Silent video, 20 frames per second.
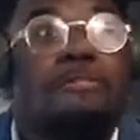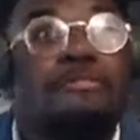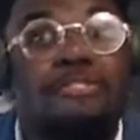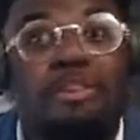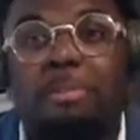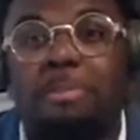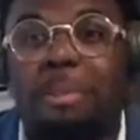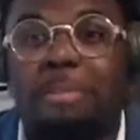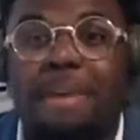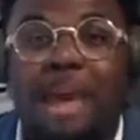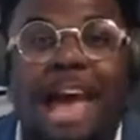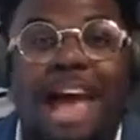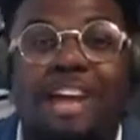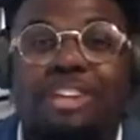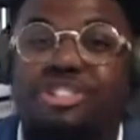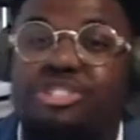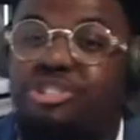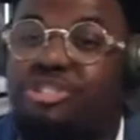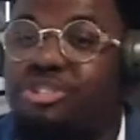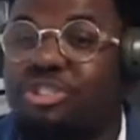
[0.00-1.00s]
from the past
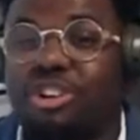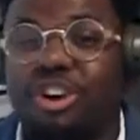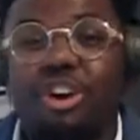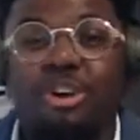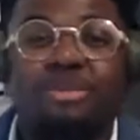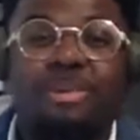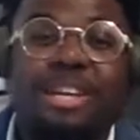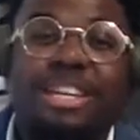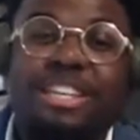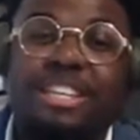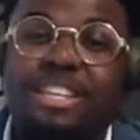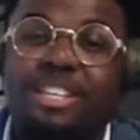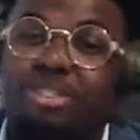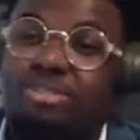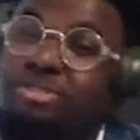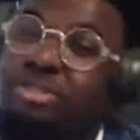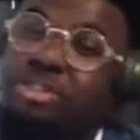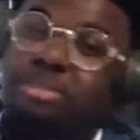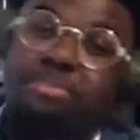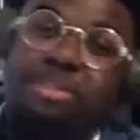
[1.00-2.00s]
years ago when he
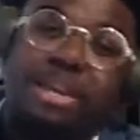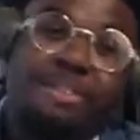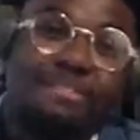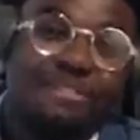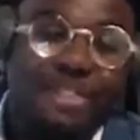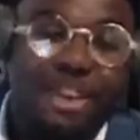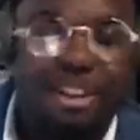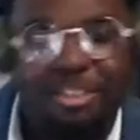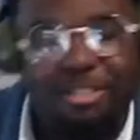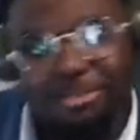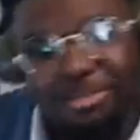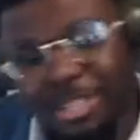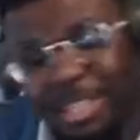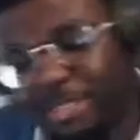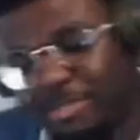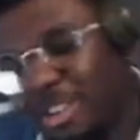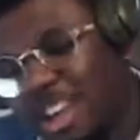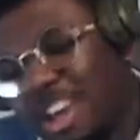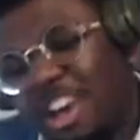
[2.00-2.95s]
used to be a phantom thief.